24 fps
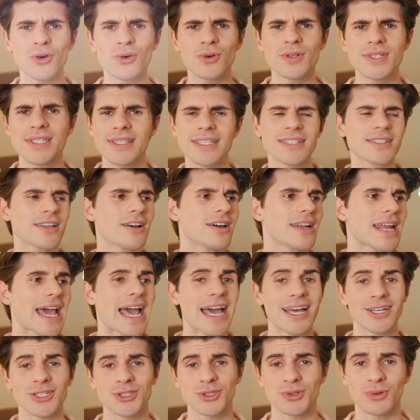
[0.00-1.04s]
course, these aren't
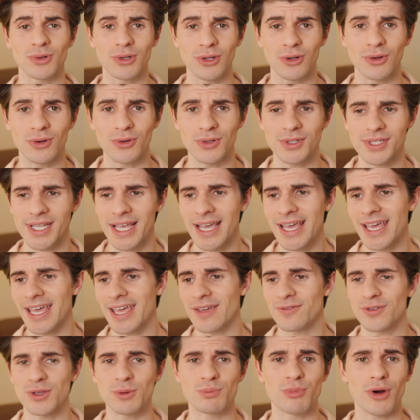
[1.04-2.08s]
actual laws.
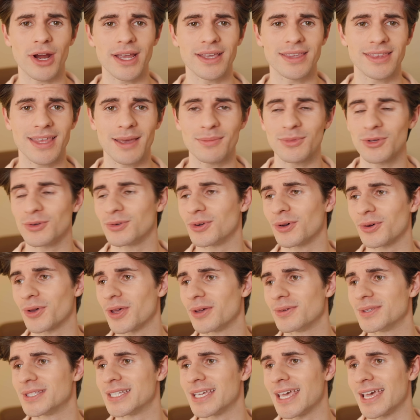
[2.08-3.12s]
If you break them, you're not
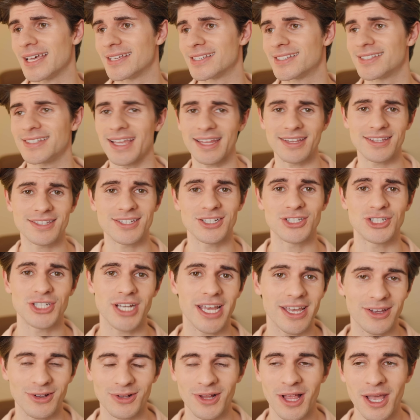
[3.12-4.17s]
going to get sent to
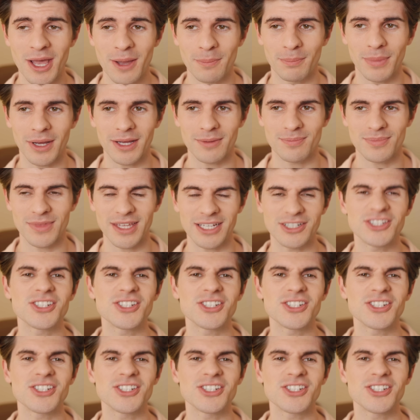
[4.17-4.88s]
jail, but they're